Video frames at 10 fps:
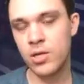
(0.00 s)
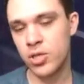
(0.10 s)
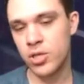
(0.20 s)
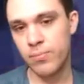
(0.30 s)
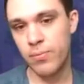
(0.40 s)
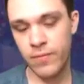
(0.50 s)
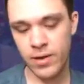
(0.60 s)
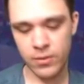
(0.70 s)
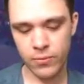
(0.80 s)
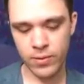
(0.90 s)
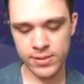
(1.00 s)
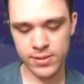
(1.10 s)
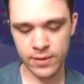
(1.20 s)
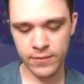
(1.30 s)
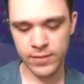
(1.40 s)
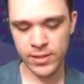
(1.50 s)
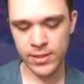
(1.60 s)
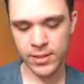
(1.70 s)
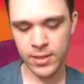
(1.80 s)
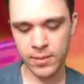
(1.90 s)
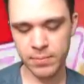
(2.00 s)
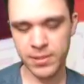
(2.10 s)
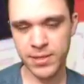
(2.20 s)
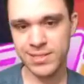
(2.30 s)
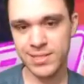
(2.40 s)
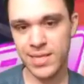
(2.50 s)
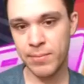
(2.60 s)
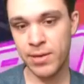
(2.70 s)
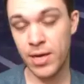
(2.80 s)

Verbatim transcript: just to provide the rest of the uh, PSM and